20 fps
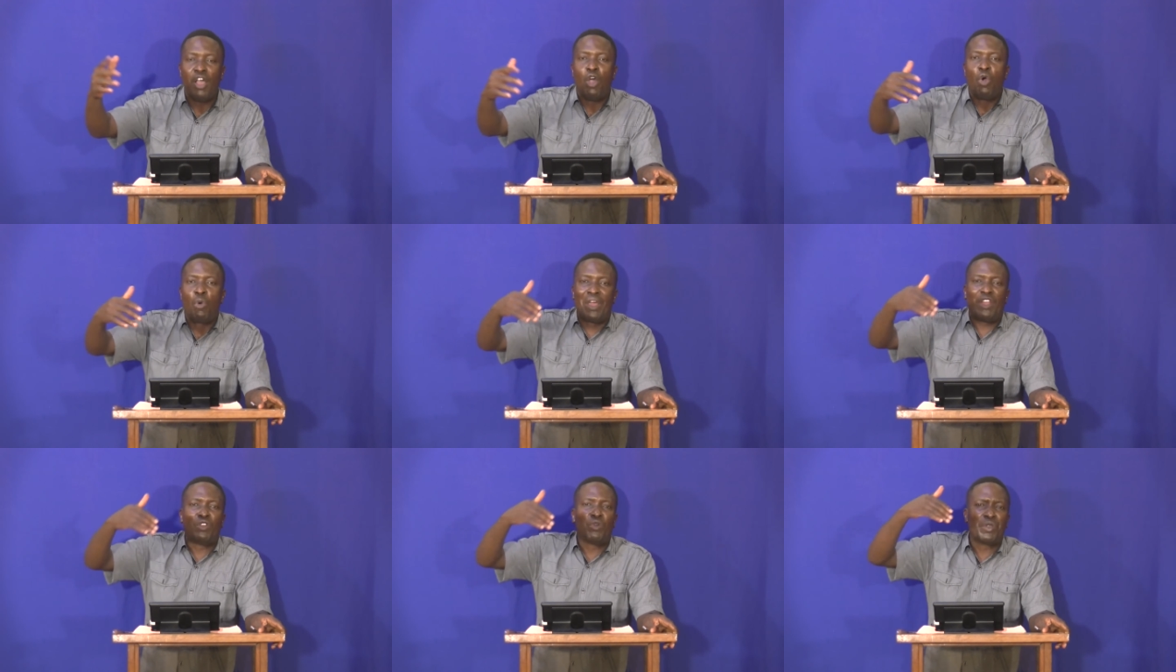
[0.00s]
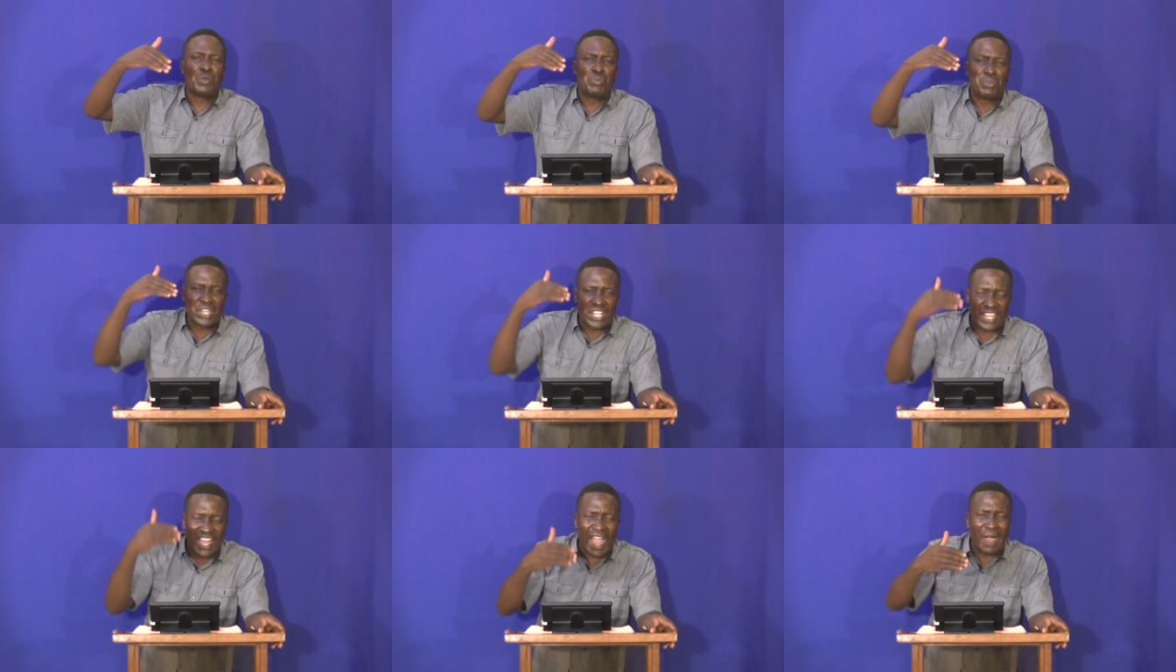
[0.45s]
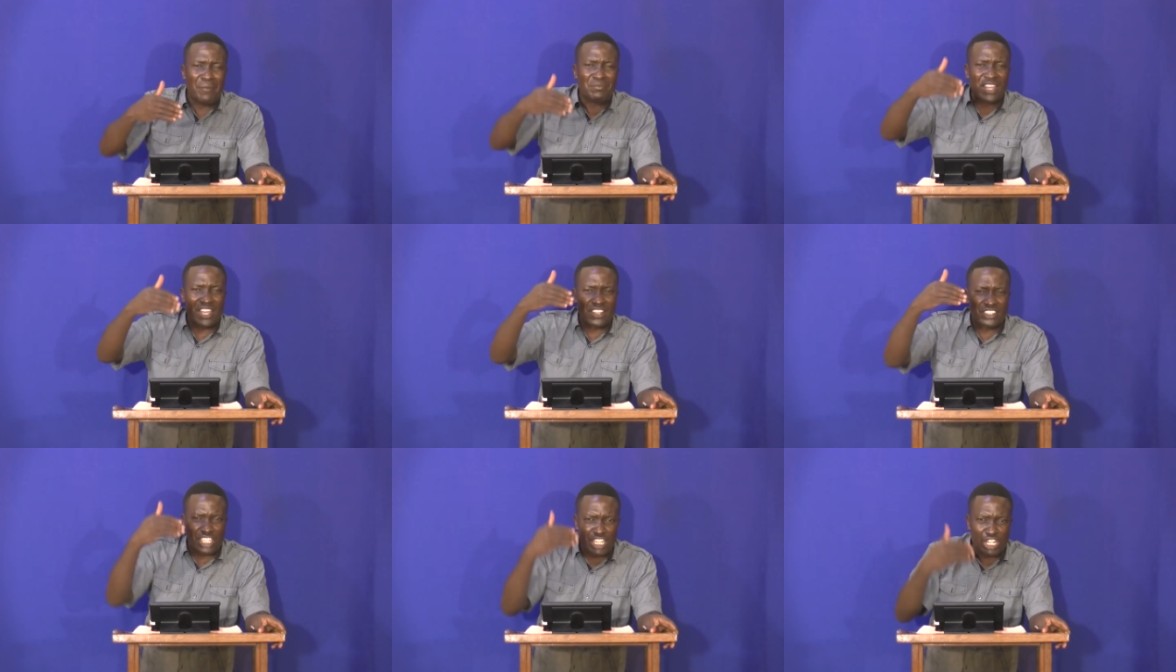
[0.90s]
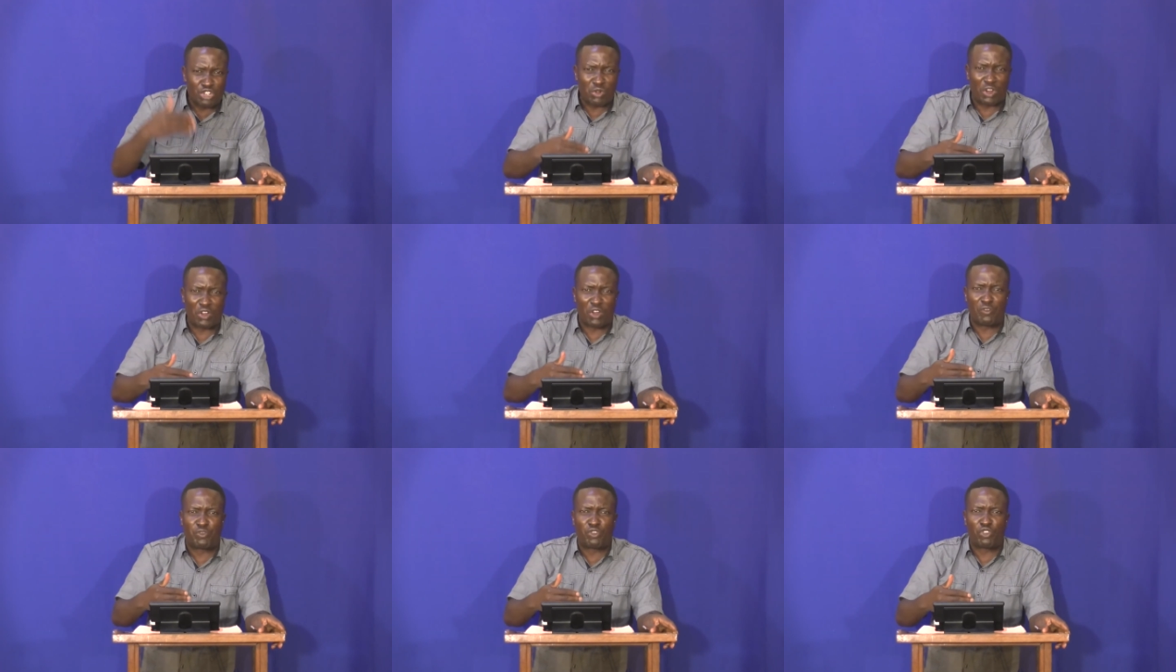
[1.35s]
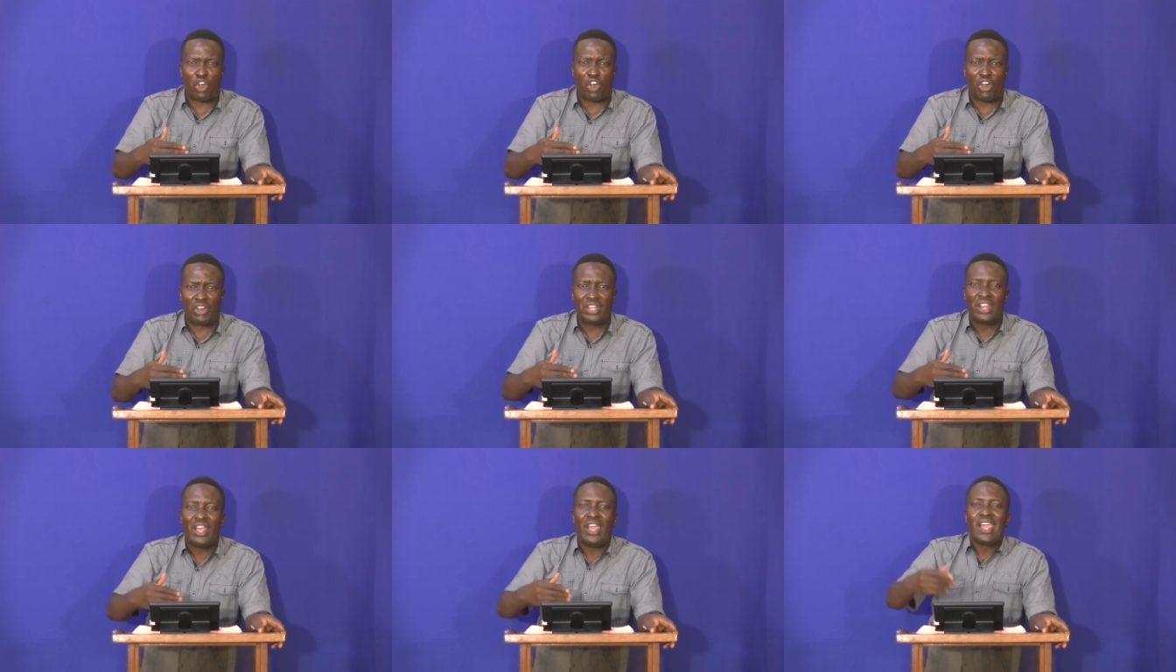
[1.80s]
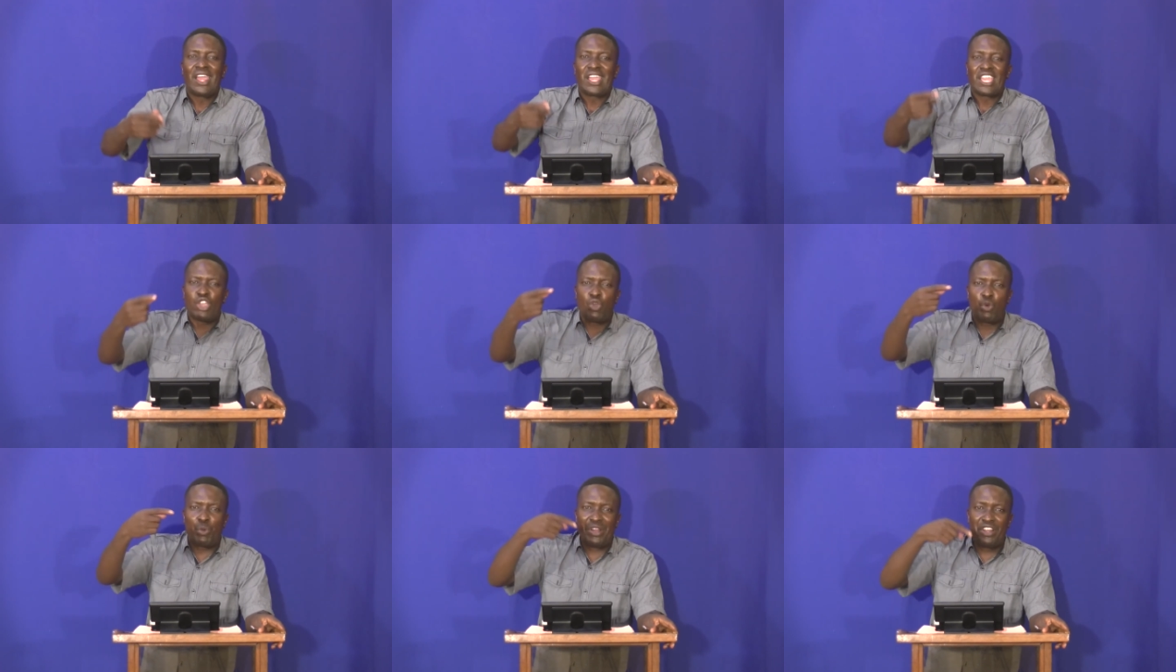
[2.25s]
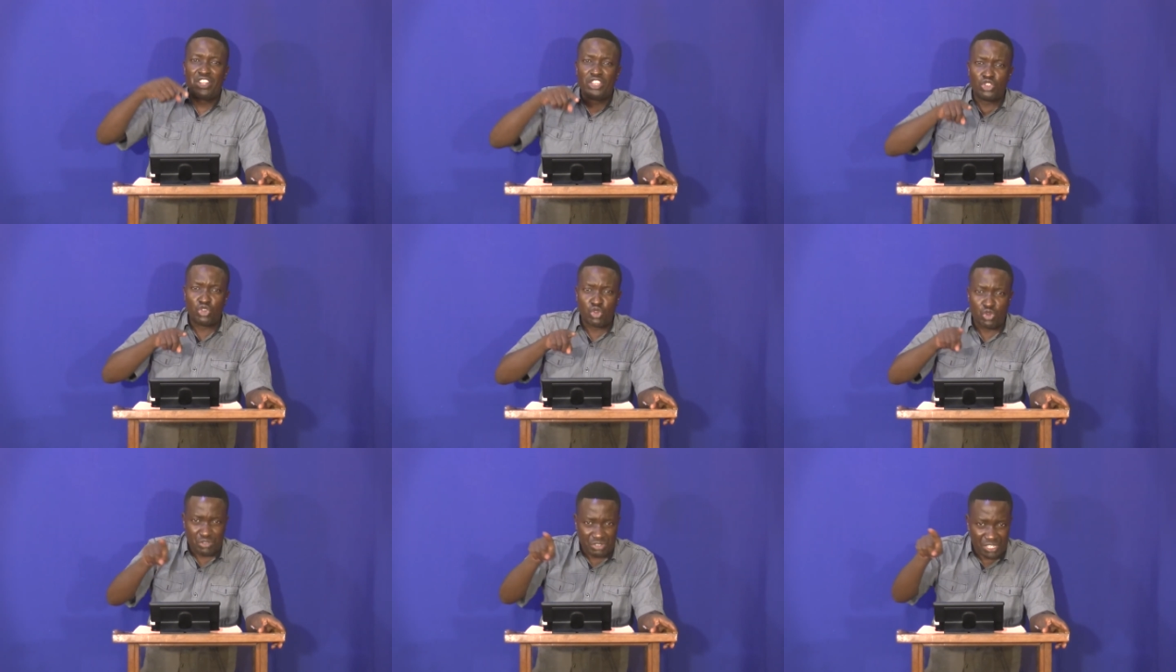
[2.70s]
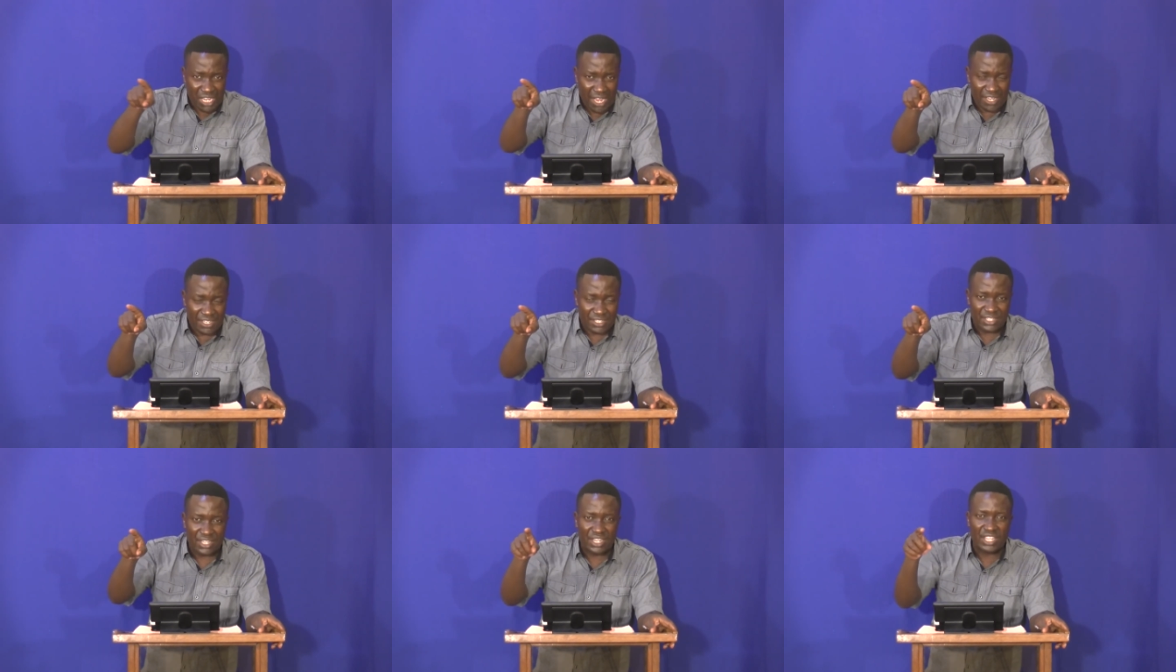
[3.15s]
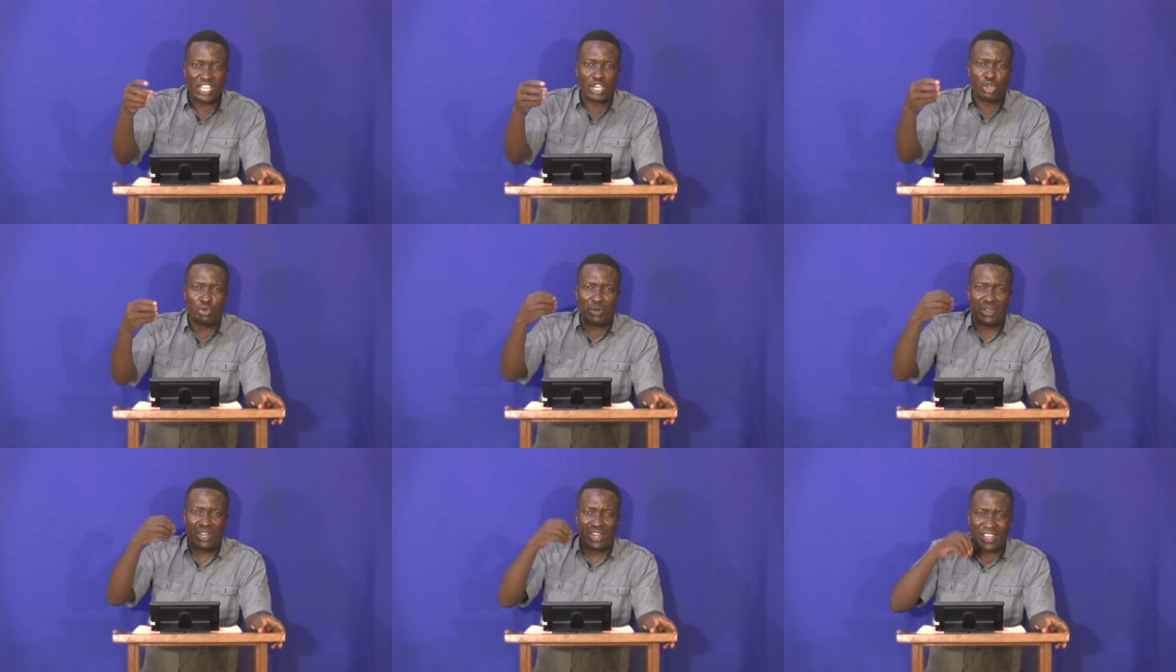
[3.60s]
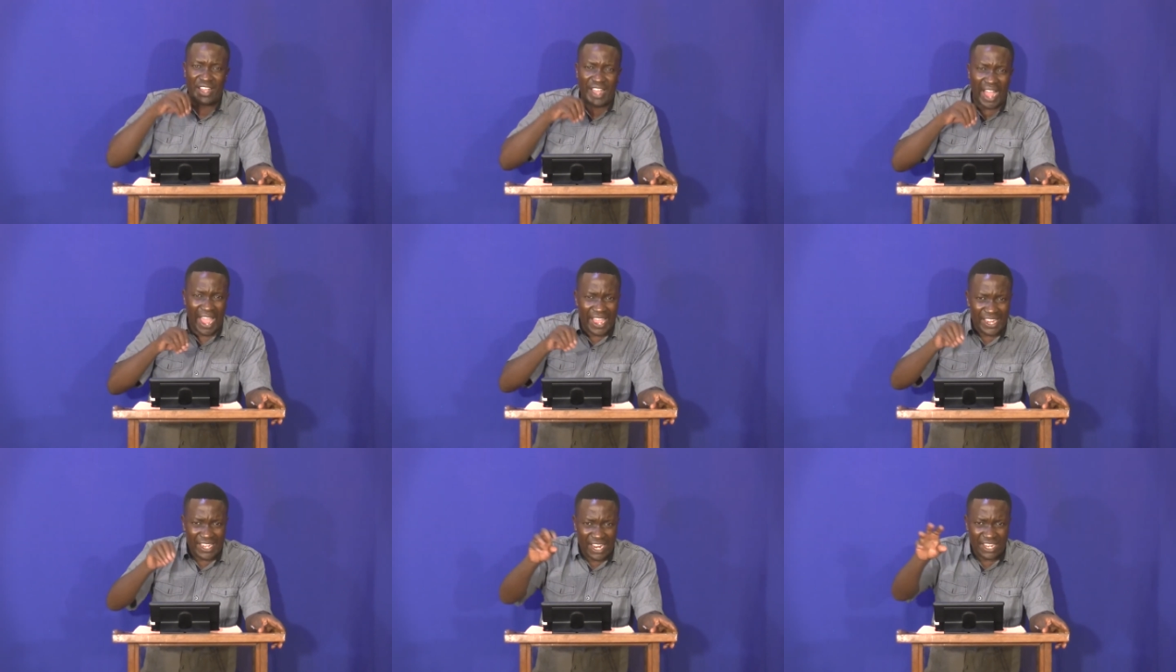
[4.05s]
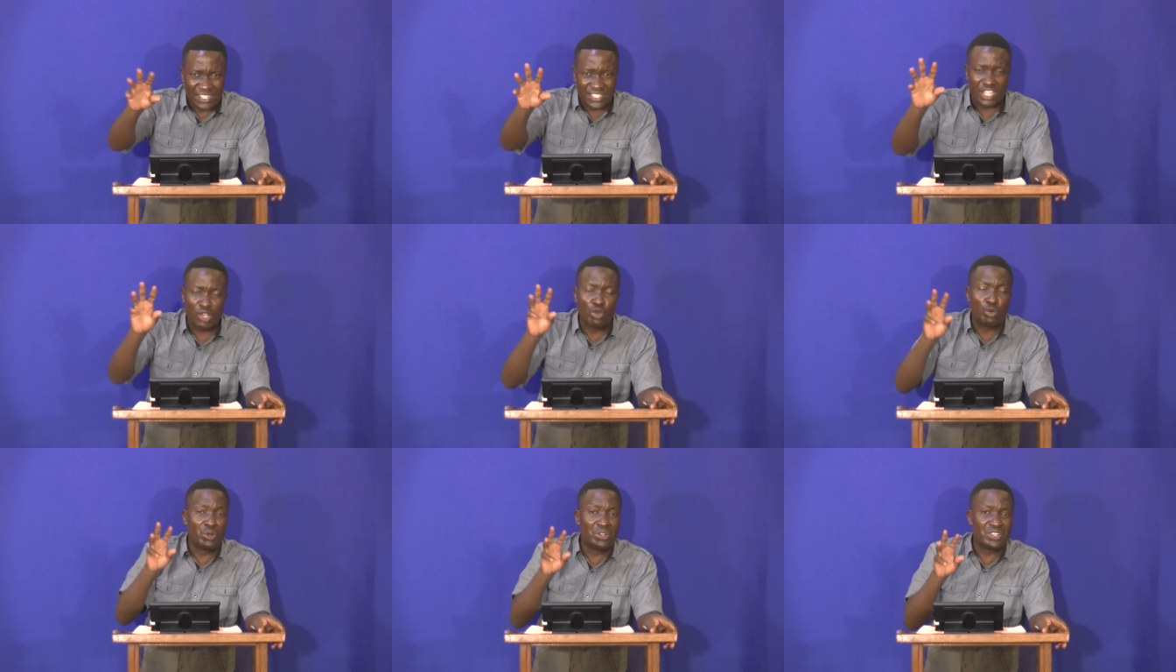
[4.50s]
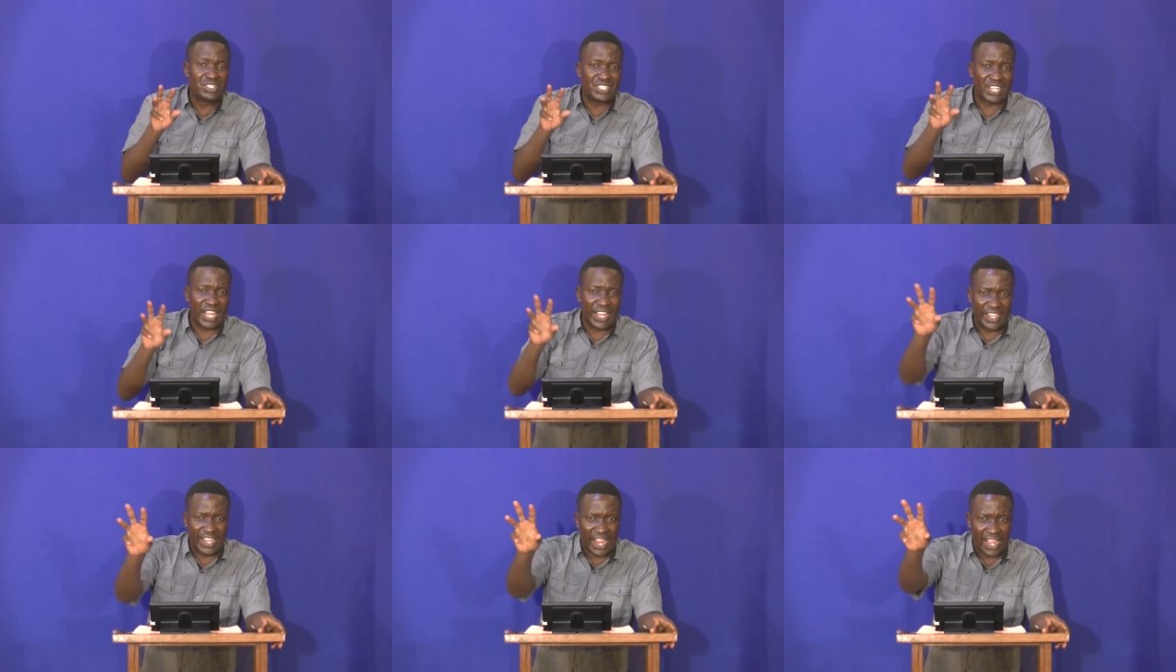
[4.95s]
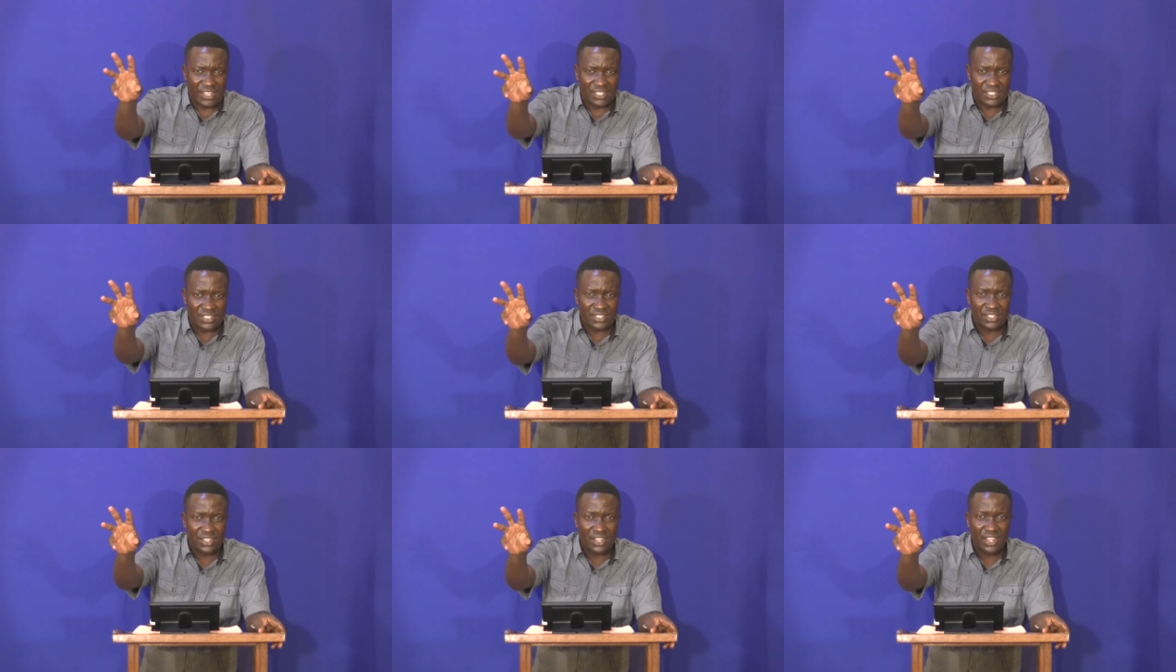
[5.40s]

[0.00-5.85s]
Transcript: When we become the children of God, He will use us, He will guide us, He will send us.